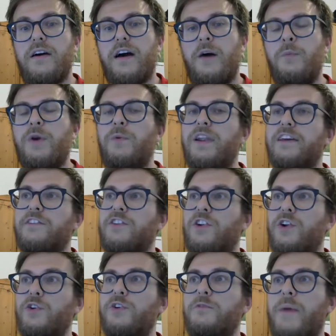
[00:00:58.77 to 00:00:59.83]
And we will
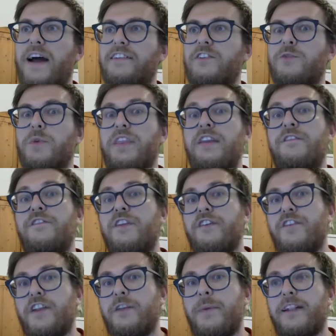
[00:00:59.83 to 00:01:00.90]
exclude patterns with an
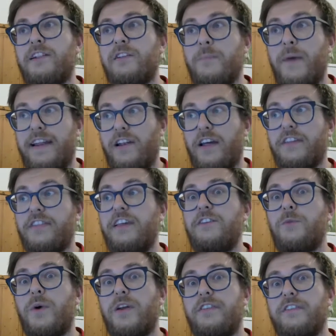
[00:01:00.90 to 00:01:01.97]
infinite fundamental domain like
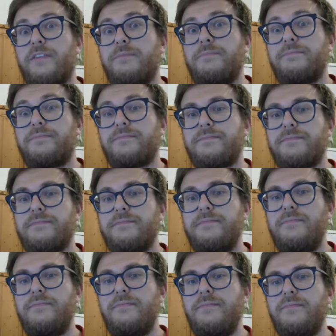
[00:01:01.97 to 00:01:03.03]
these ones.
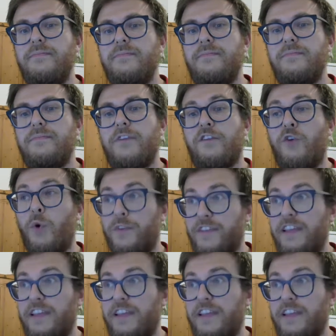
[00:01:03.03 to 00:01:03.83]
Of course,